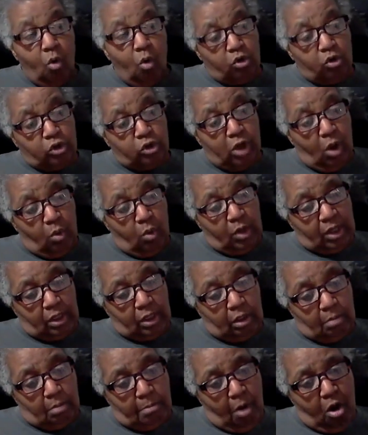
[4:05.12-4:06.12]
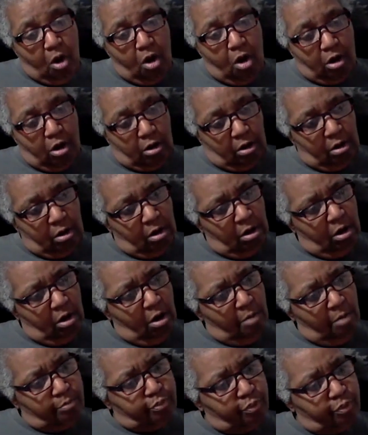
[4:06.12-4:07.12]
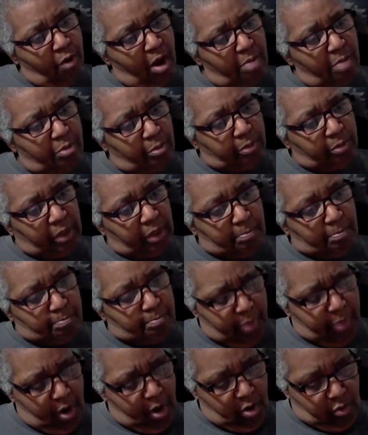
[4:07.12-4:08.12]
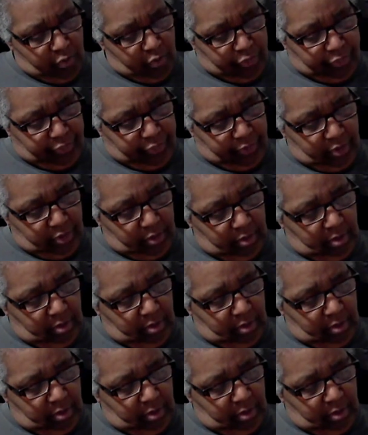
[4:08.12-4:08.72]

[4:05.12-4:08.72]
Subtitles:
or knowing Lamar, probably both.